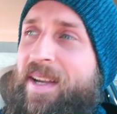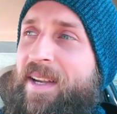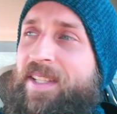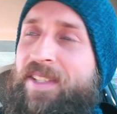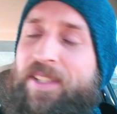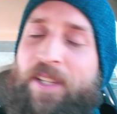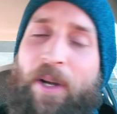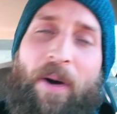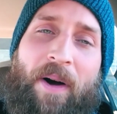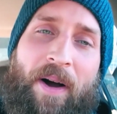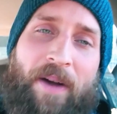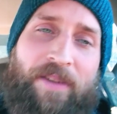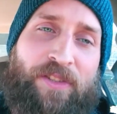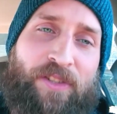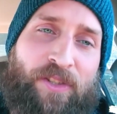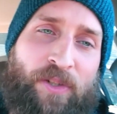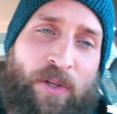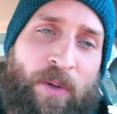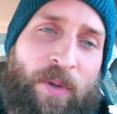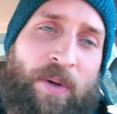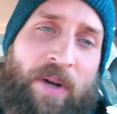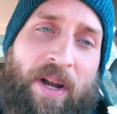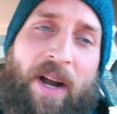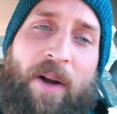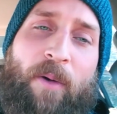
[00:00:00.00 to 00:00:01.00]
So
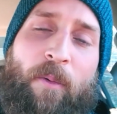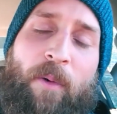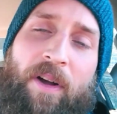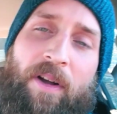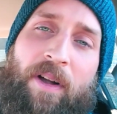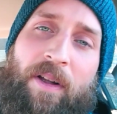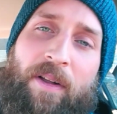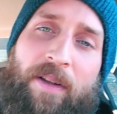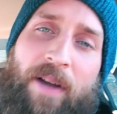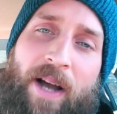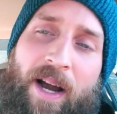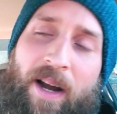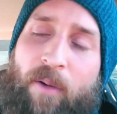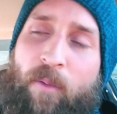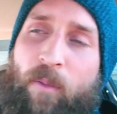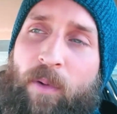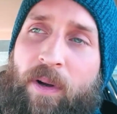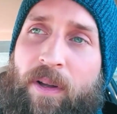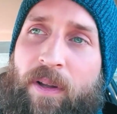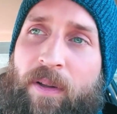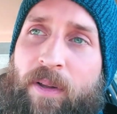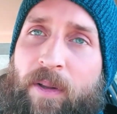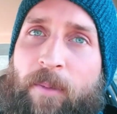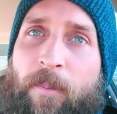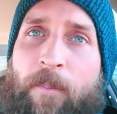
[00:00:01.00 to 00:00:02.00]
soon I will. I
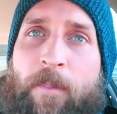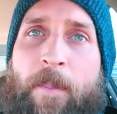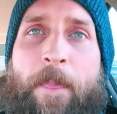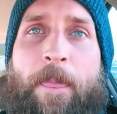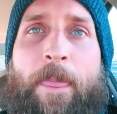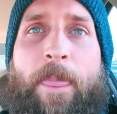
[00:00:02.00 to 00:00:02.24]
will